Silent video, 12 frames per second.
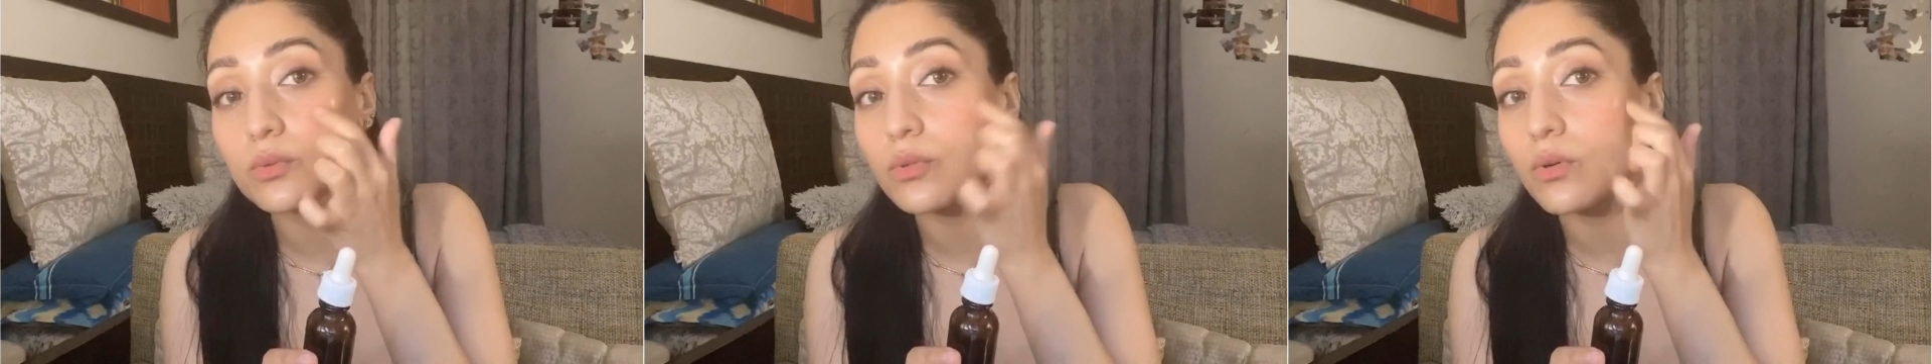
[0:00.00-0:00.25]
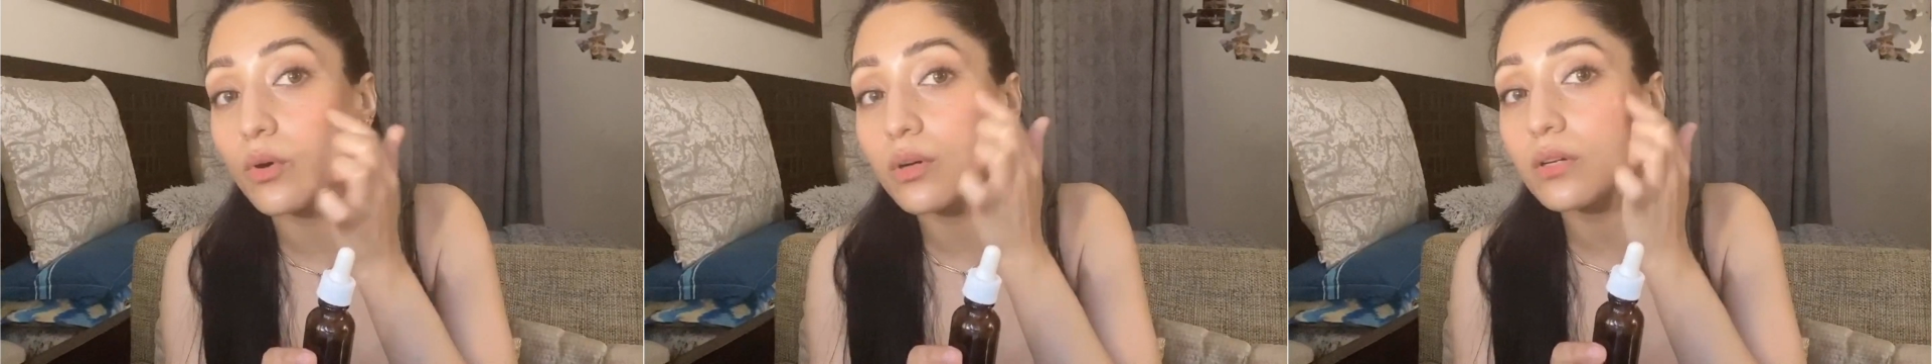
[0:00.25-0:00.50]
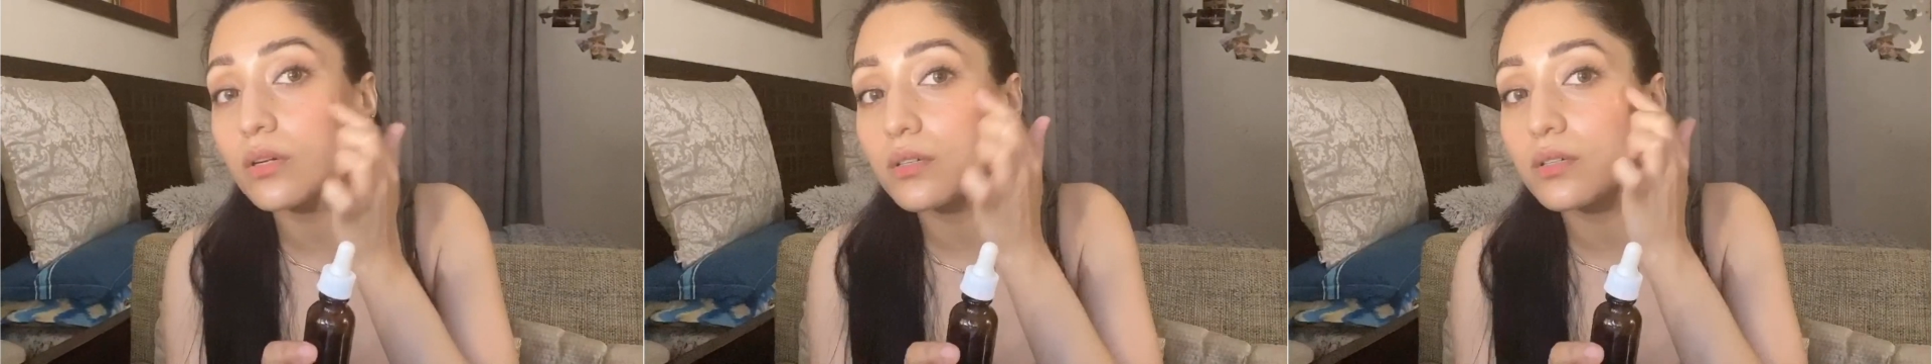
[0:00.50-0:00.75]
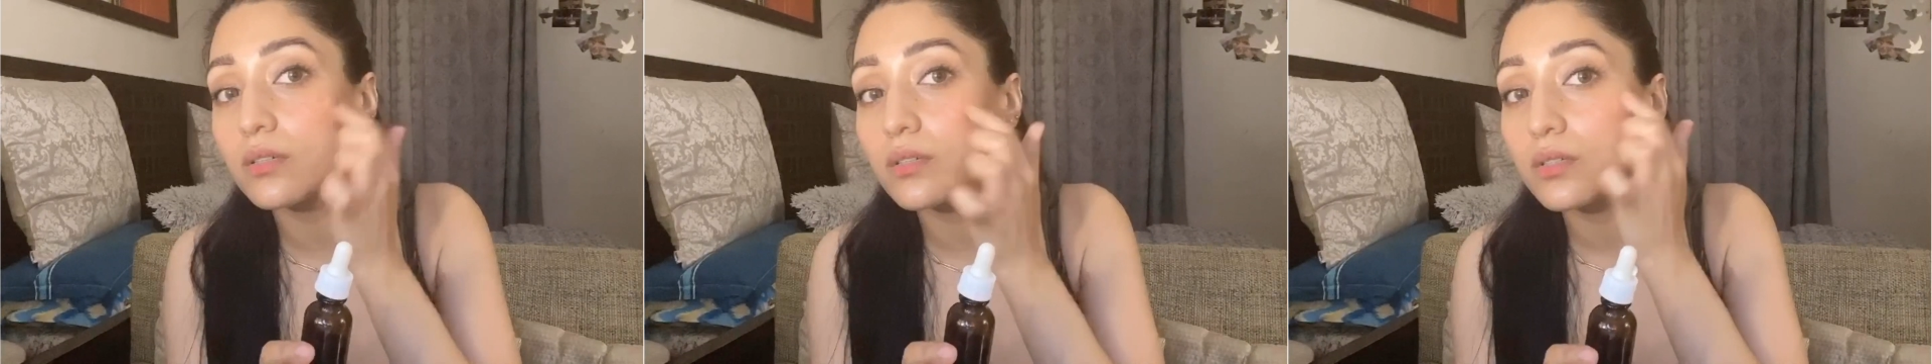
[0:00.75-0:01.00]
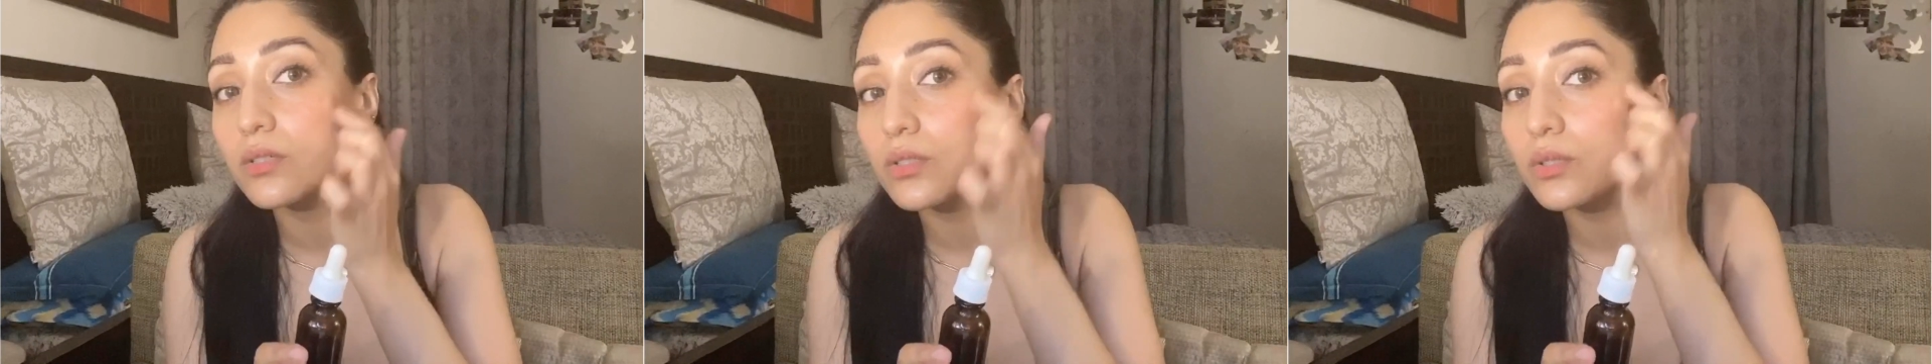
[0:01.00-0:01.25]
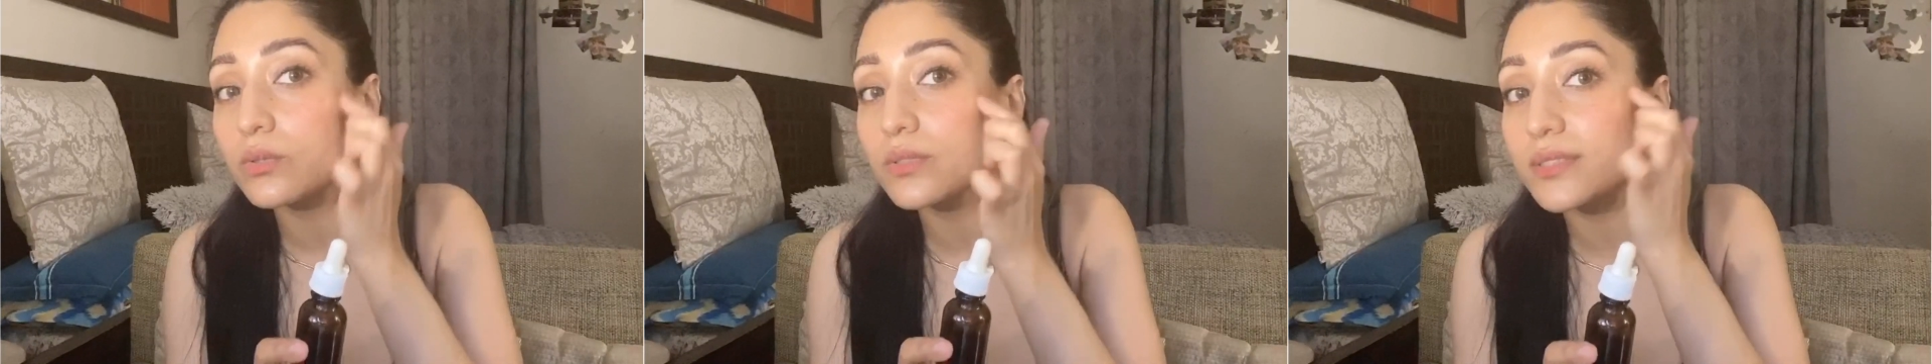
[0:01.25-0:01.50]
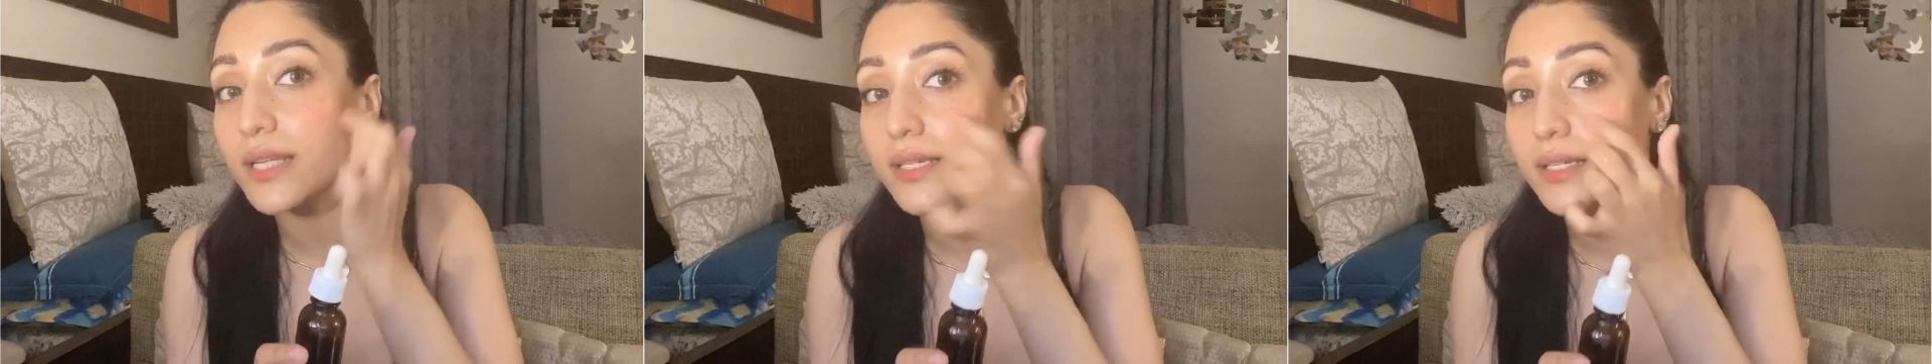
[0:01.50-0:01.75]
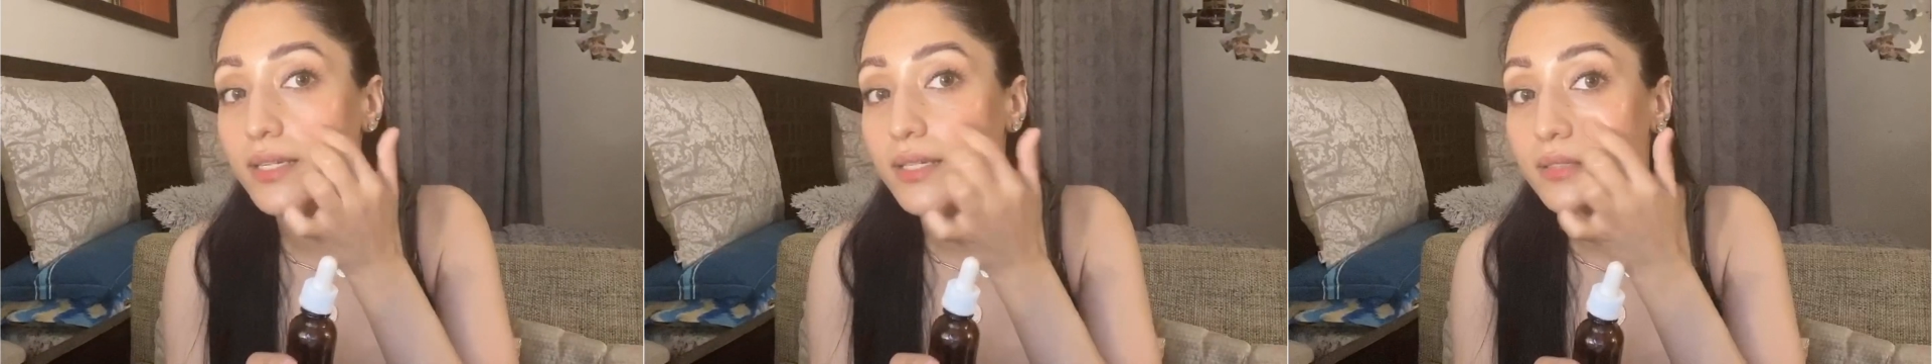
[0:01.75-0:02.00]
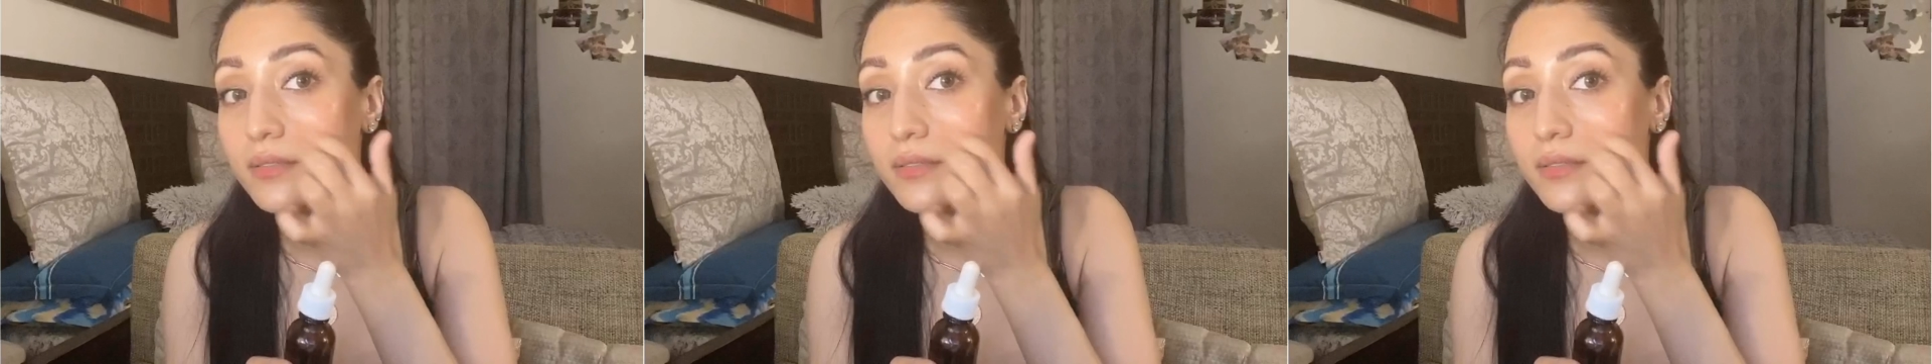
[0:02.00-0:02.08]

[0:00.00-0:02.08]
long to settle it